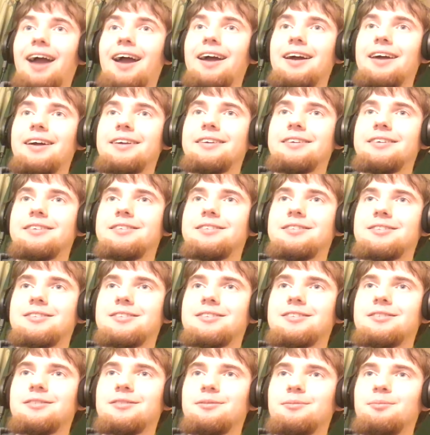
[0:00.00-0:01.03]
And
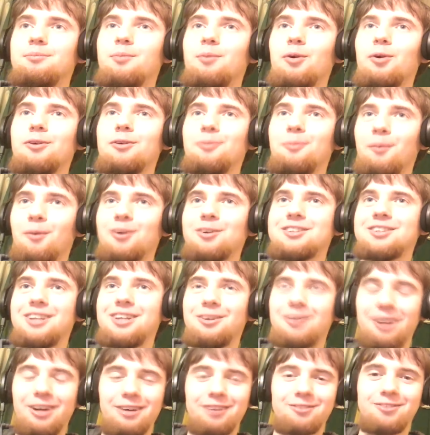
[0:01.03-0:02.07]
more more
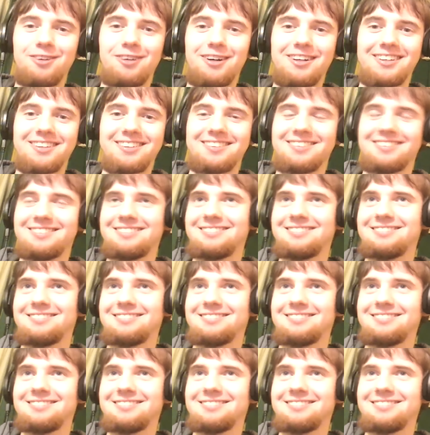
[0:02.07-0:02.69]
T-Rex fight.